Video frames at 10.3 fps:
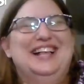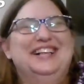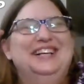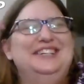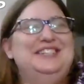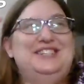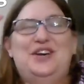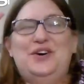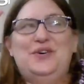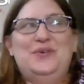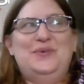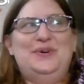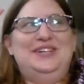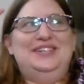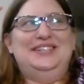So
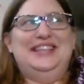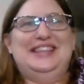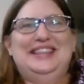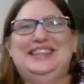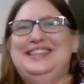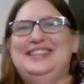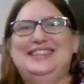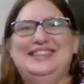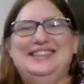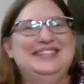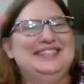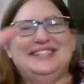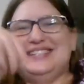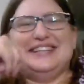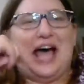this
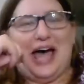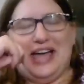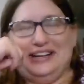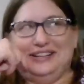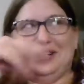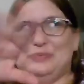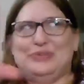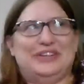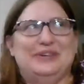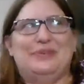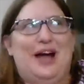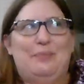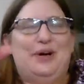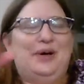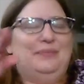is not a complete wrap
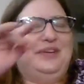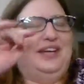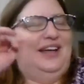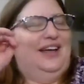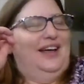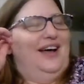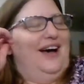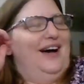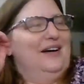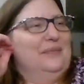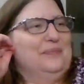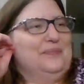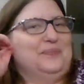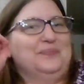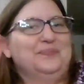up. I'm
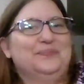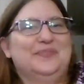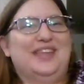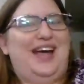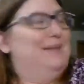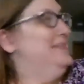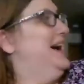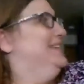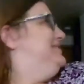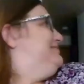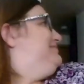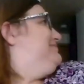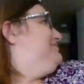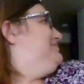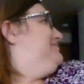not
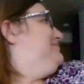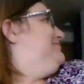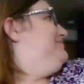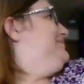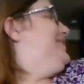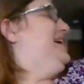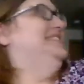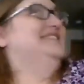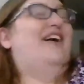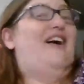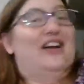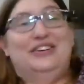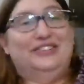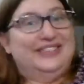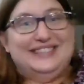
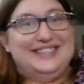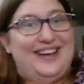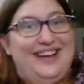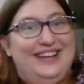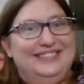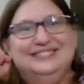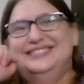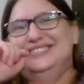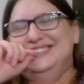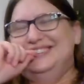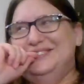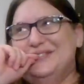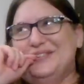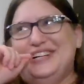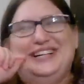entirely done
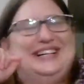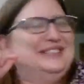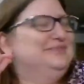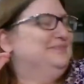reading,